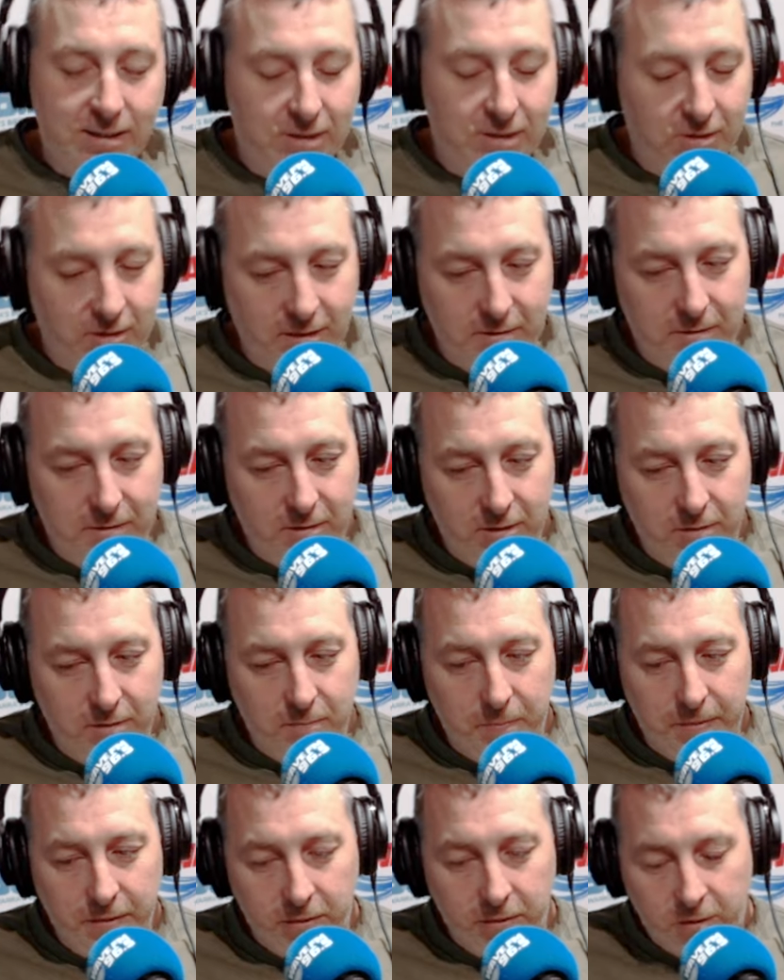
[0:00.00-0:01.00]
Look,
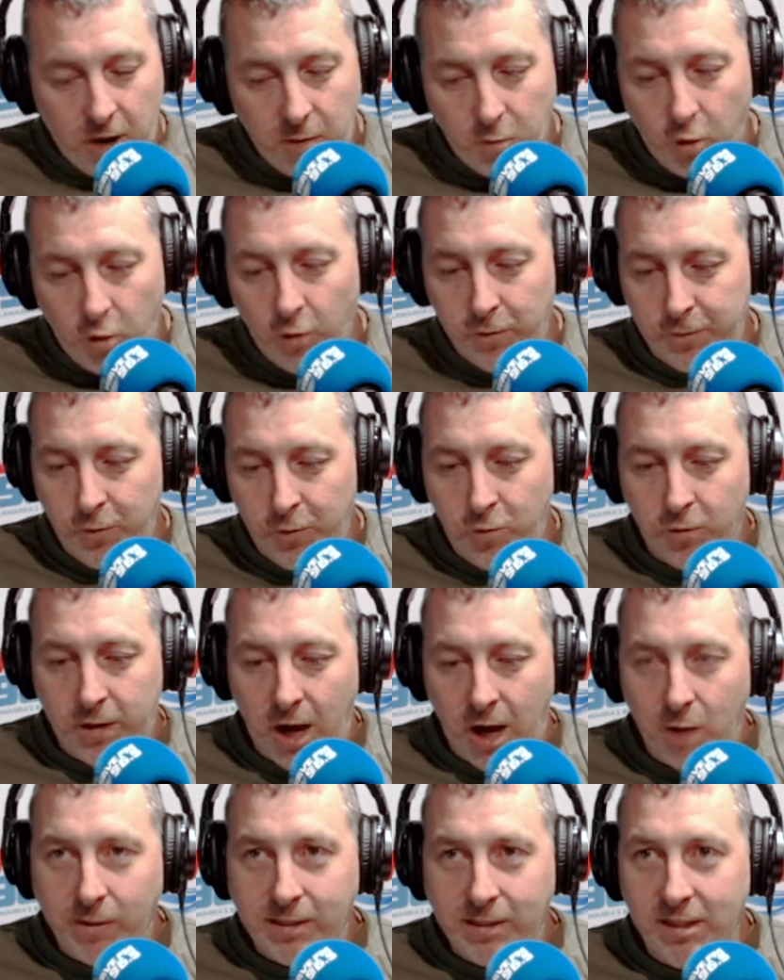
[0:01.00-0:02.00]
look, I'm all for
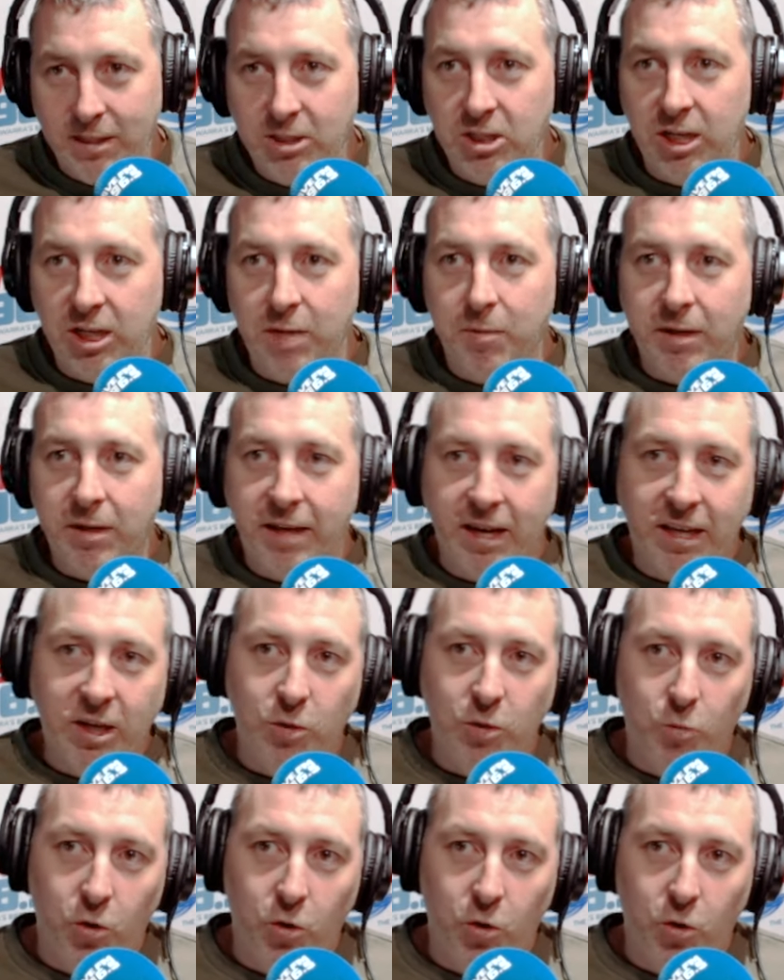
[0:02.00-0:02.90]
going to the gym and getting a